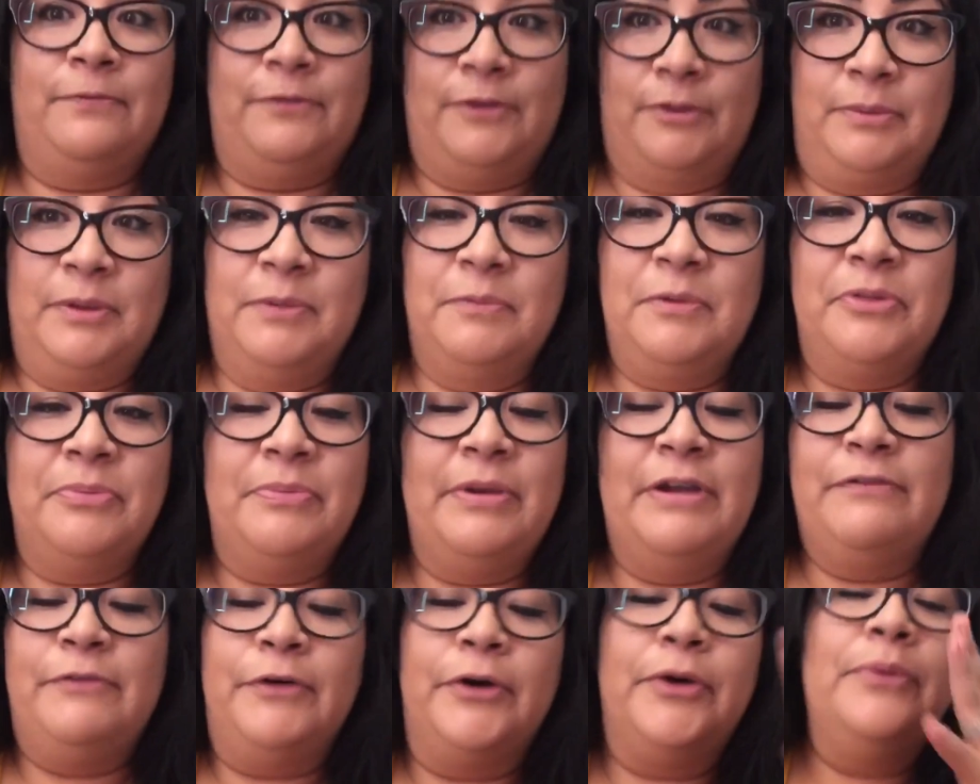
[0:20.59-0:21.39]
filming with
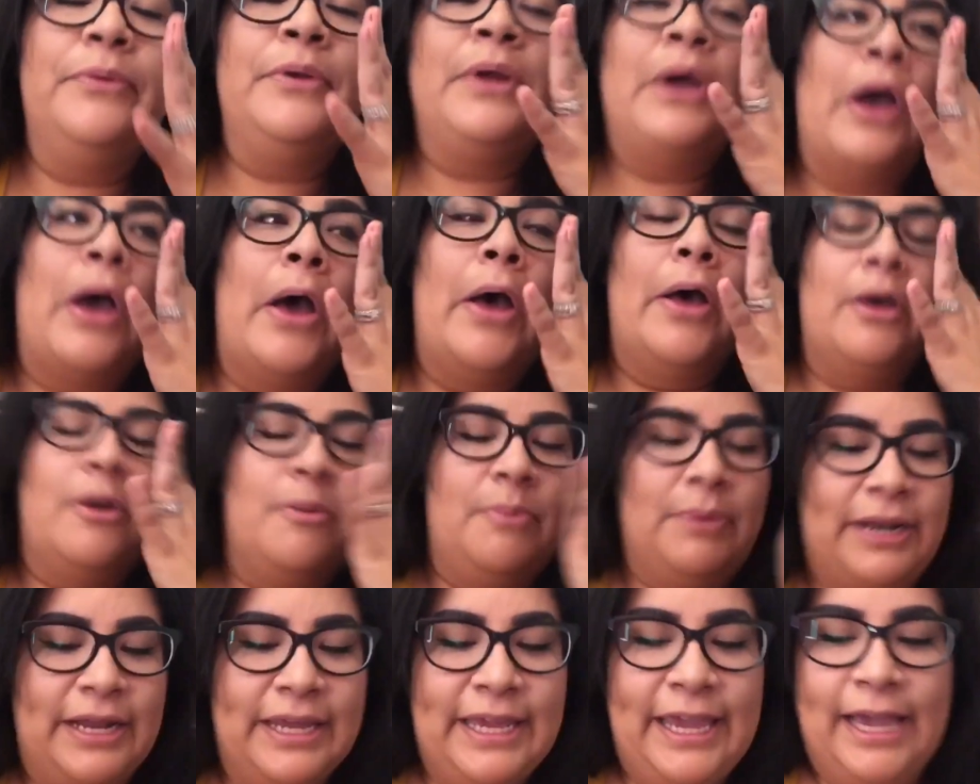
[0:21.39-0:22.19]
my phone,
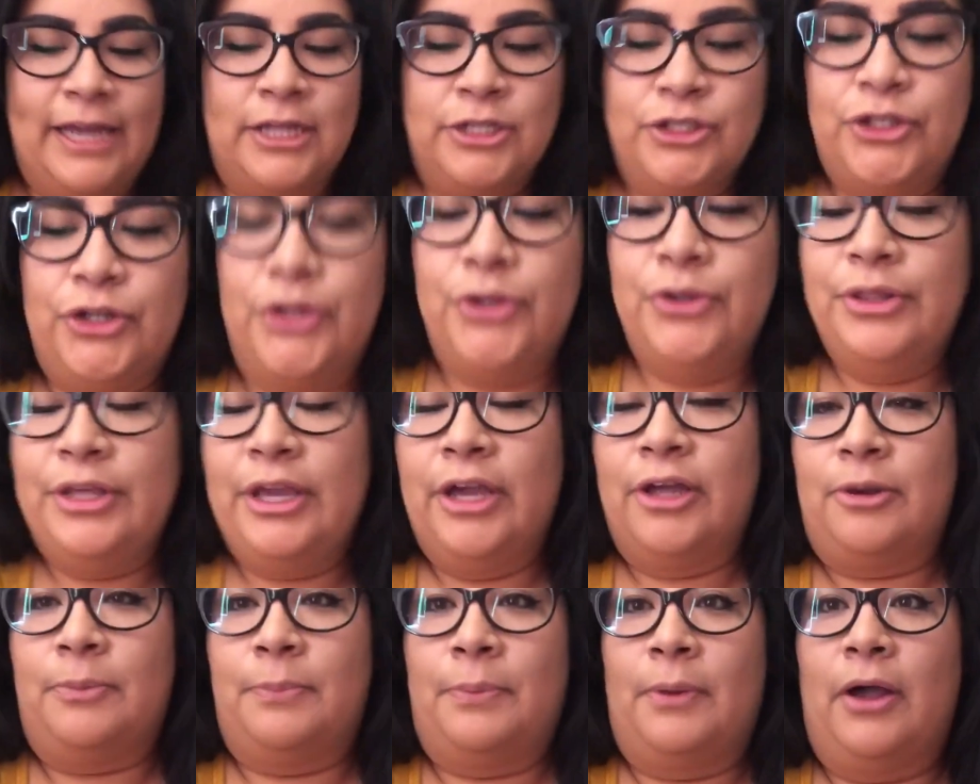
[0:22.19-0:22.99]
but I can show you
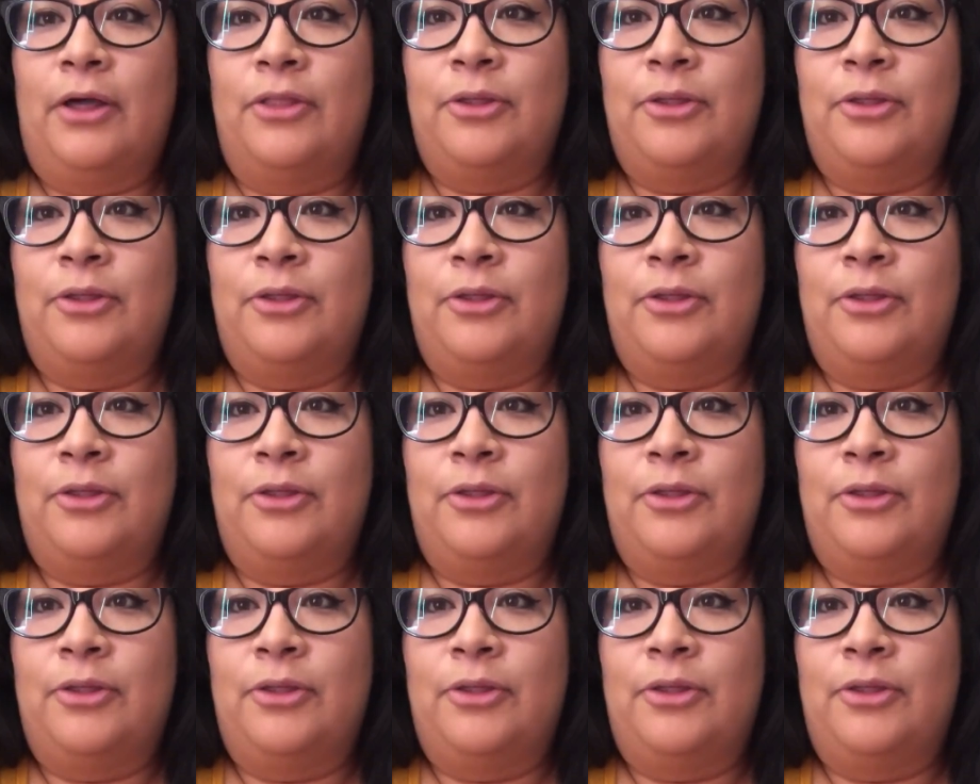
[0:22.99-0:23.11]
the other,